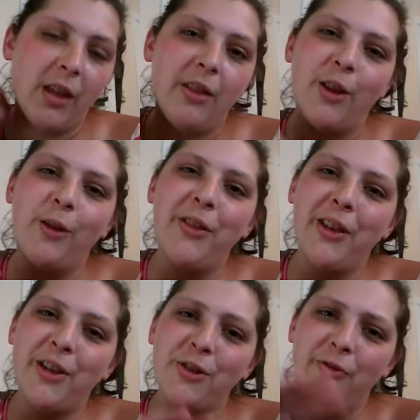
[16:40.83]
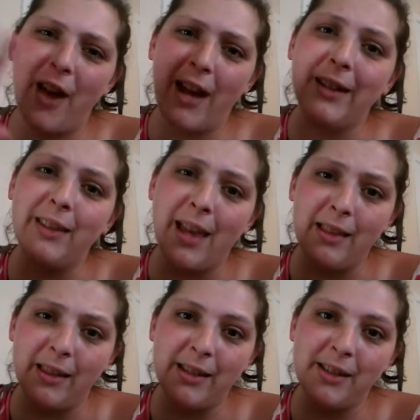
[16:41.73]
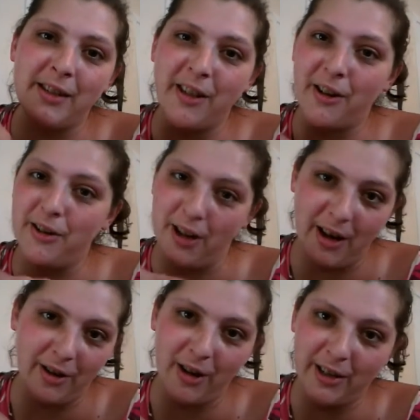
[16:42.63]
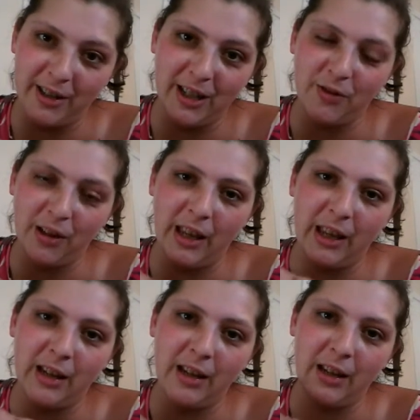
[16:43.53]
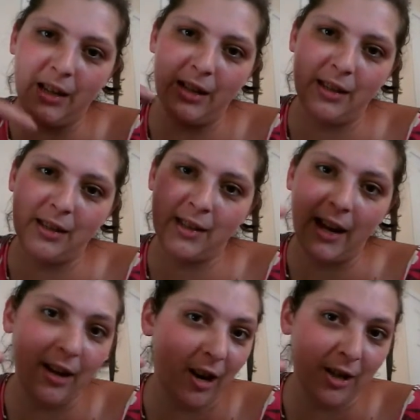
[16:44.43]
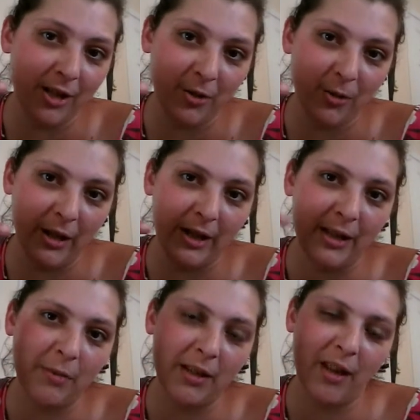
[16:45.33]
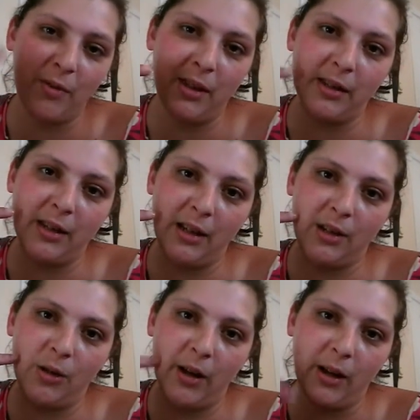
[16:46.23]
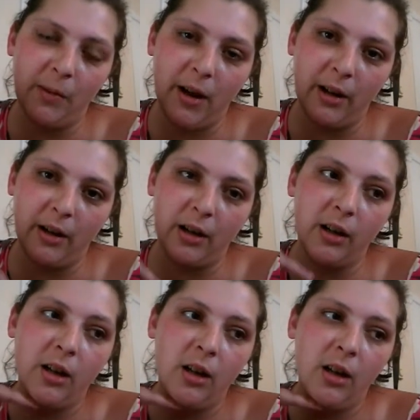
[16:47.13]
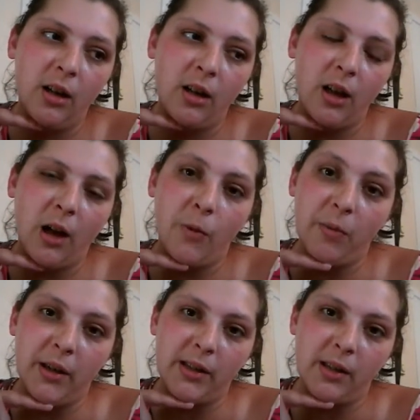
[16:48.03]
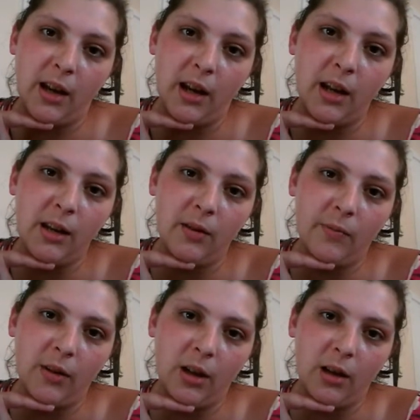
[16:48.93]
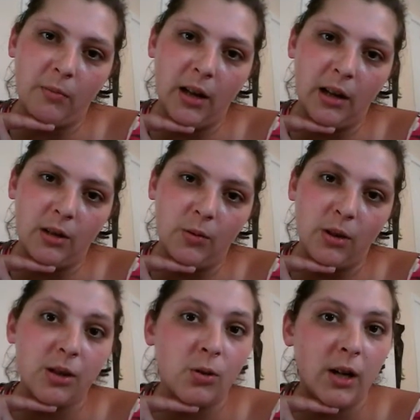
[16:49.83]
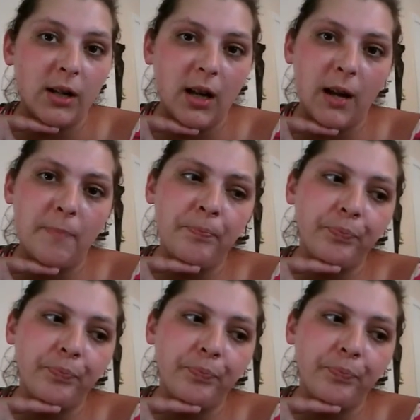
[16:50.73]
The only things you'll find in that list that are not cross-stitch related is sidecar stories, because I've been listening to Harry Potter with my son at night, kind of doing a story time,